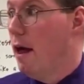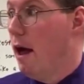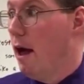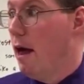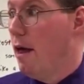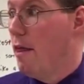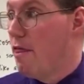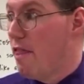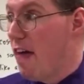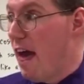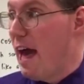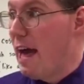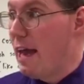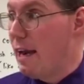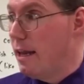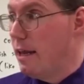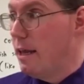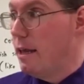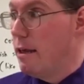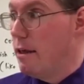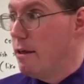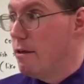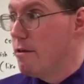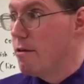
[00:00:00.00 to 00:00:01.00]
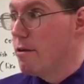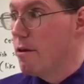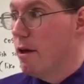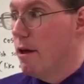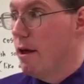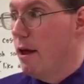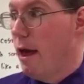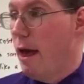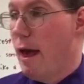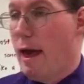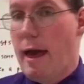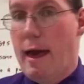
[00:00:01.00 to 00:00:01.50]
that is
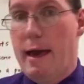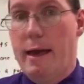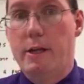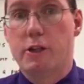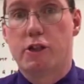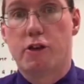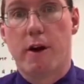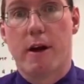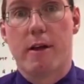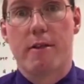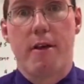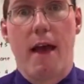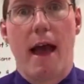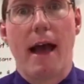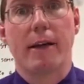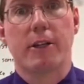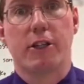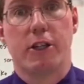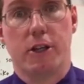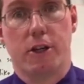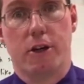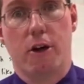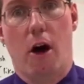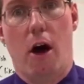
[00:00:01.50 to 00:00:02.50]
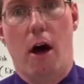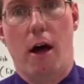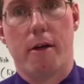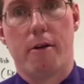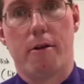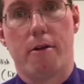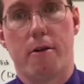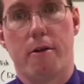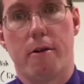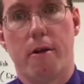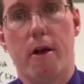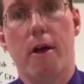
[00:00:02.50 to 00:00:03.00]
a transaction
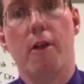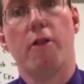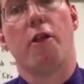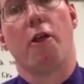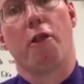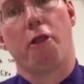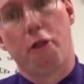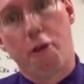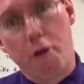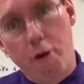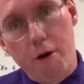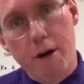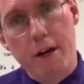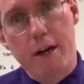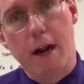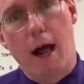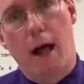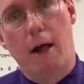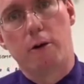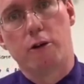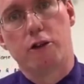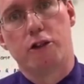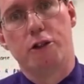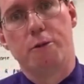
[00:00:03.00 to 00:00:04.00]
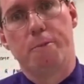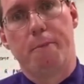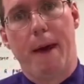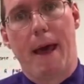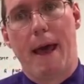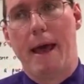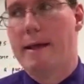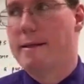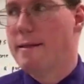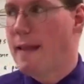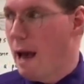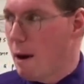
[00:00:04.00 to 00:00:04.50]
cost. The $30 you
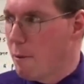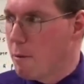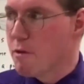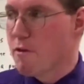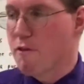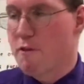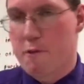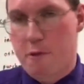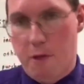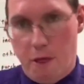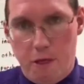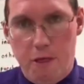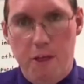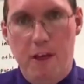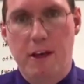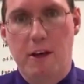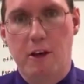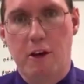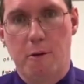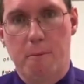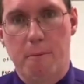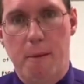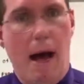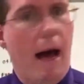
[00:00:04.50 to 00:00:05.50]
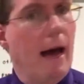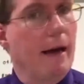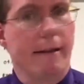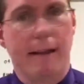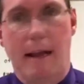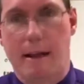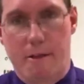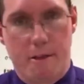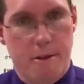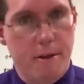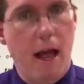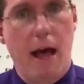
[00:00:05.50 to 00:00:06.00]
paid, that was for the thing you're buying.
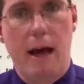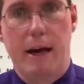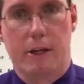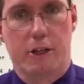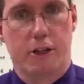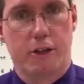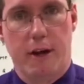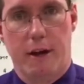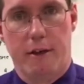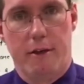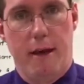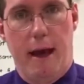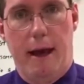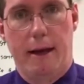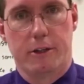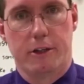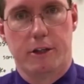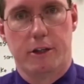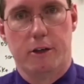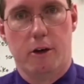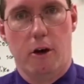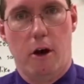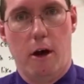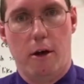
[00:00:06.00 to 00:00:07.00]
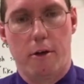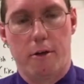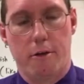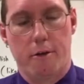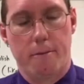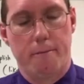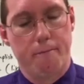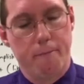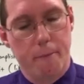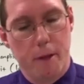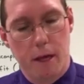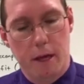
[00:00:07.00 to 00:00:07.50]
That's not a transaction
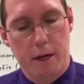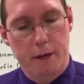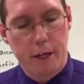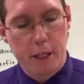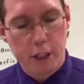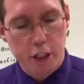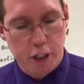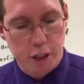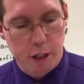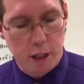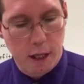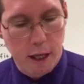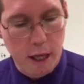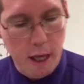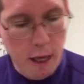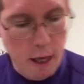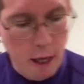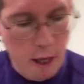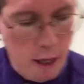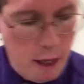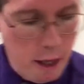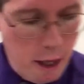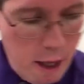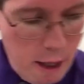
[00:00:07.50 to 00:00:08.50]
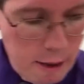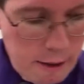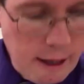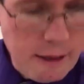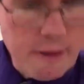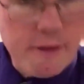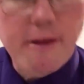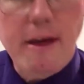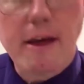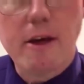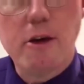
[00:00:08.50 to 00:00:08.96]
cost. Additionally, let's